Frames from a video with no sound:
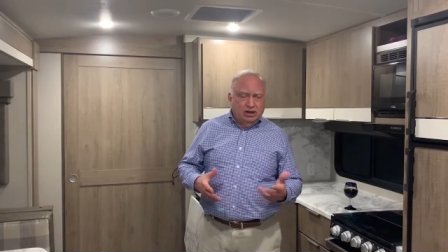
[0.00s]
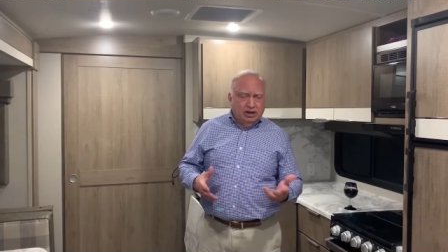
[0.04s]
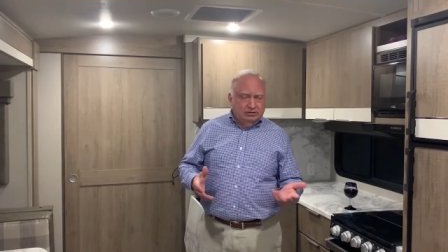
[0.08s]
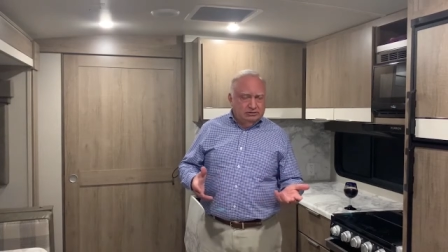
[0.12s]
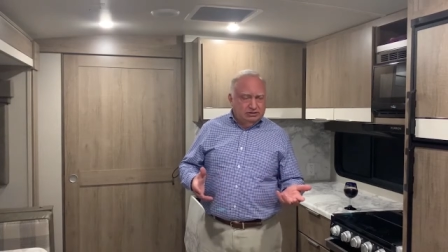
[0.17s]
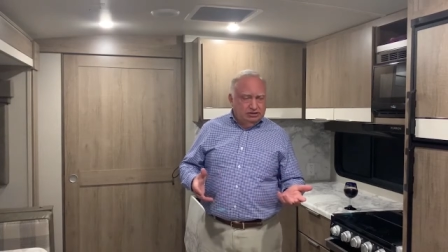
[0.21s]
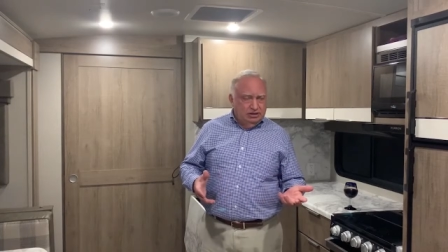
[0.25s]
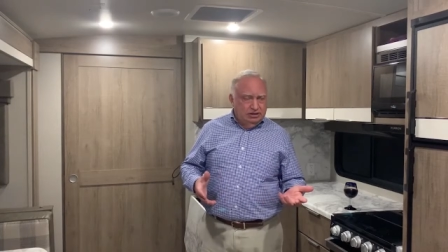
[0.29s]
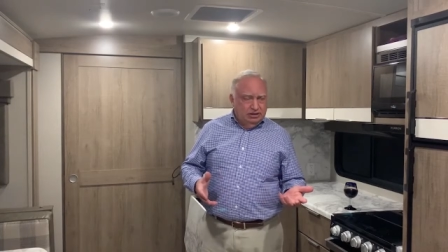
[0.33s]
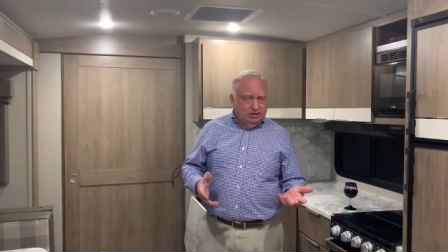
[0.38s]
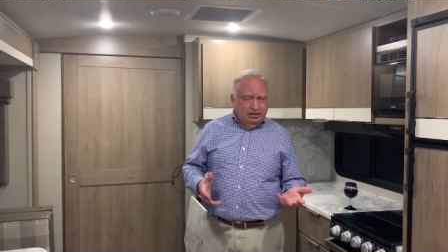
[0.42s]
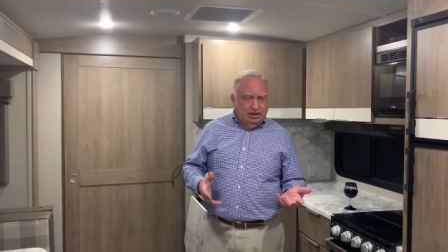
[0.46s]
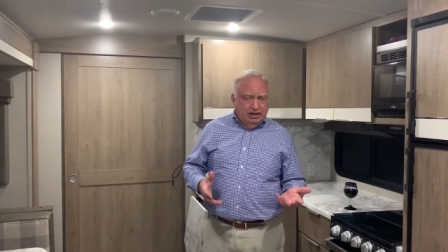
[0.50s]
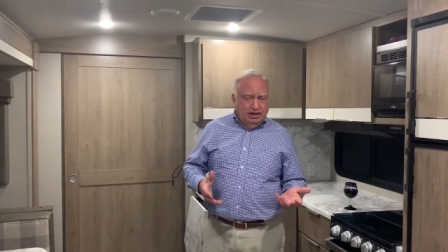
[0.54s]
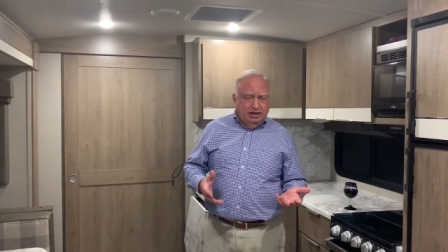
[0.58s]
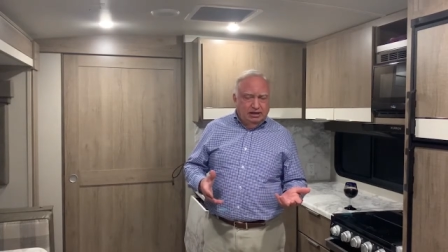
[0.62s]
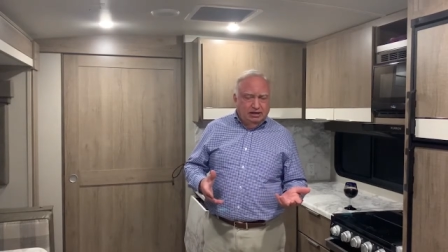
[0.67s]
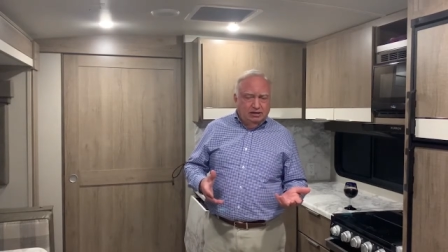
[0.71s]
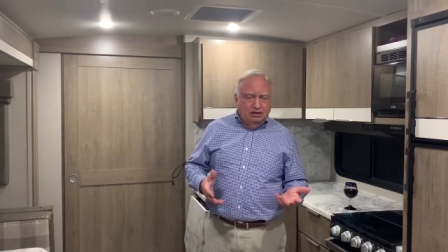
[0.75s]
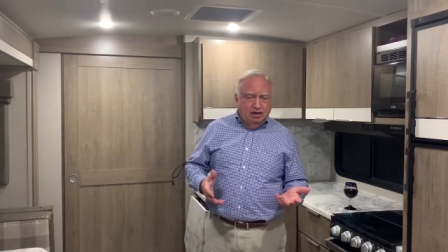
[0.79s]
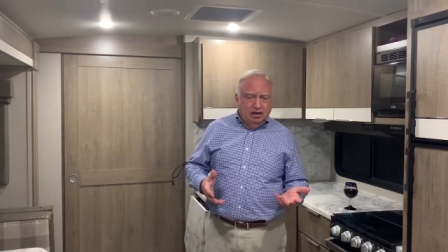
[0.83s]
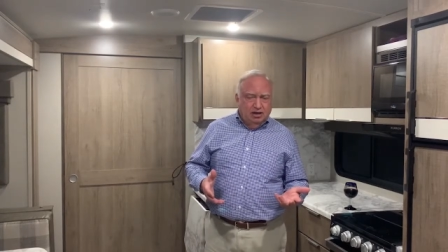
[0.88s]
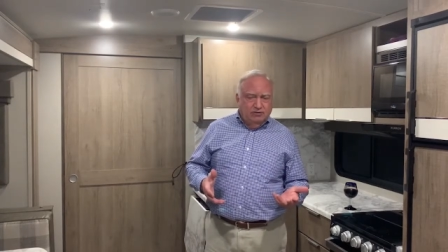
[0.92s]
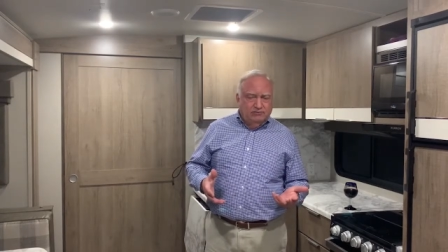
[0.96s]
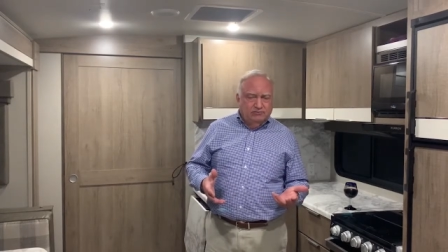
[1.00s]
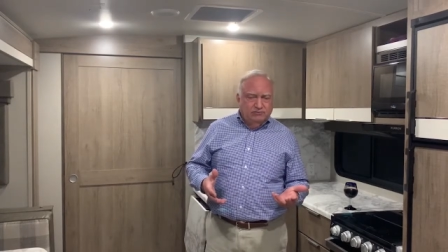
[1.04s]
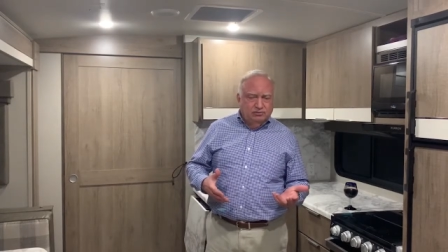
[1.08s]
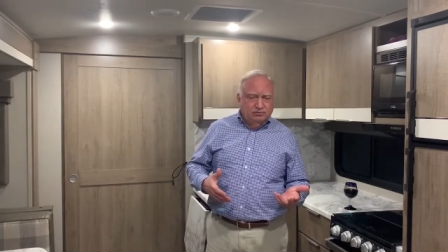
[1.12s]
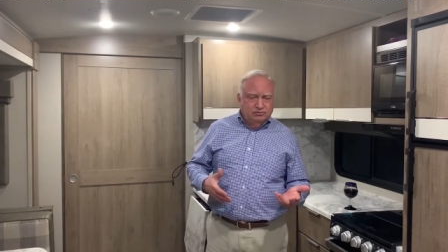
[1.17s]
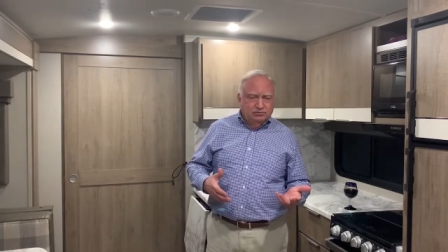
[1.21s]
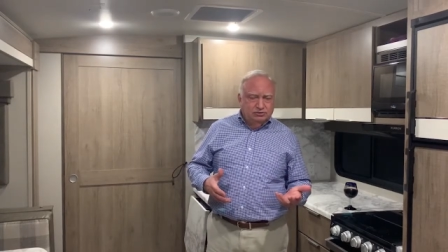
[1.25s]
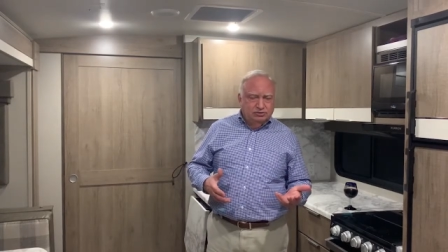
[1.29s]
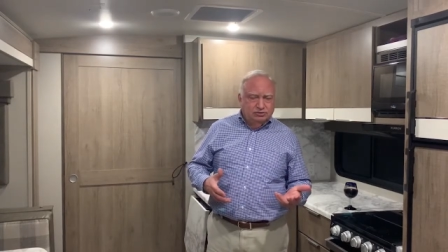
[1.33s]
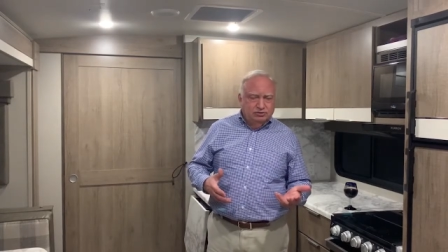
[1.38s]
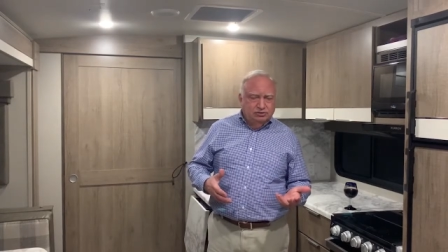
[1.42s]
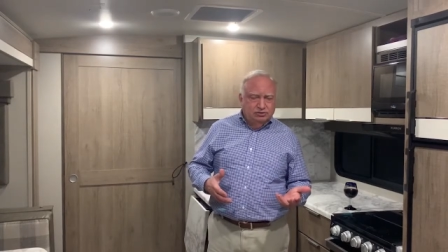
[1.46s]
I was able to get it off
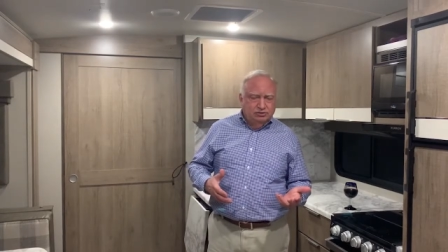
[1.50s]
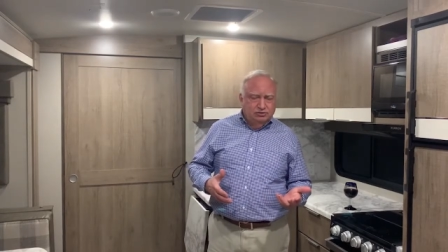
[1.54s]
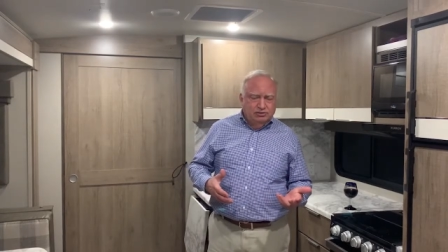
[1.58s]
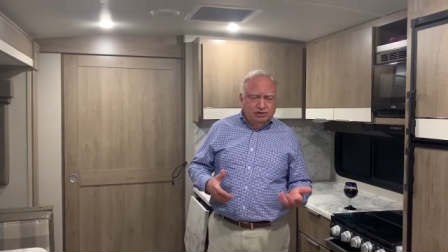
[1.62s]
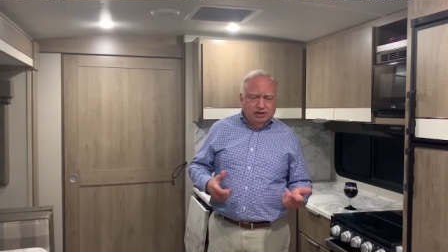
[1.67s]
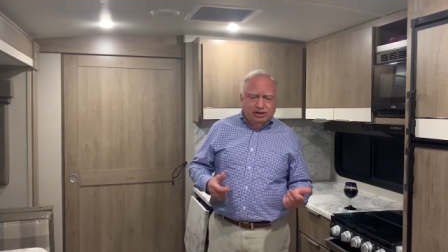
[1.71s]
onto